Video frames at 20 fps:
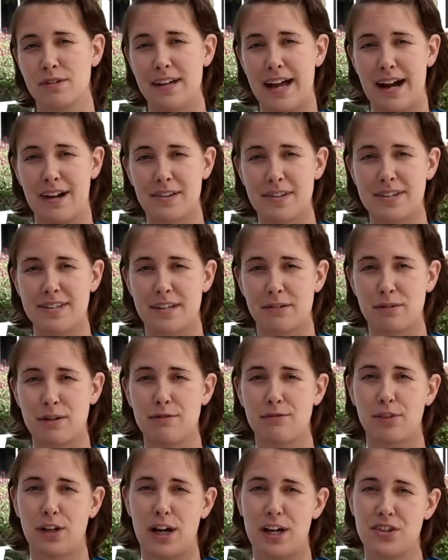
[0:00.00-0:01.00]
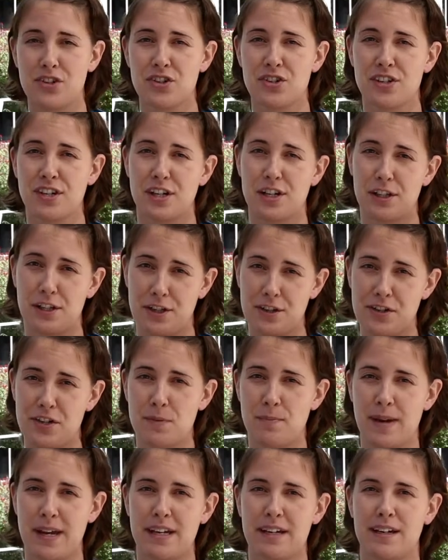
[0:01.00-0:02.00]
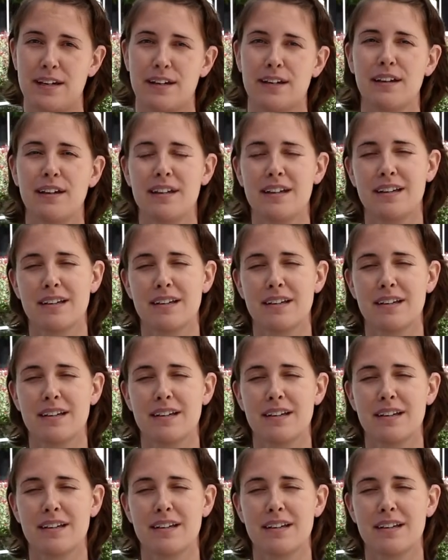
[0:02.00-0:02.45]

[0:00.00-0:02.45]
announce that we've launched a closed beta.